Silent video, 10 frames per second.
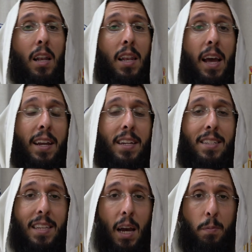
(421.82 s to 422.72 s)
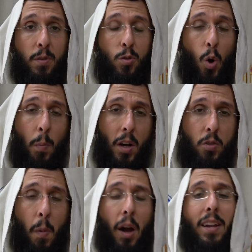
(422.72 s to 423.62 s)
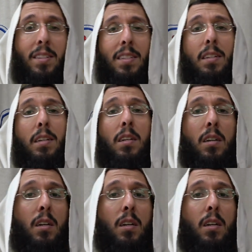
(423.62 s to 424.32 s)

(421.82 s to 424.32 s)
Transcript: Ladies kept so much modesty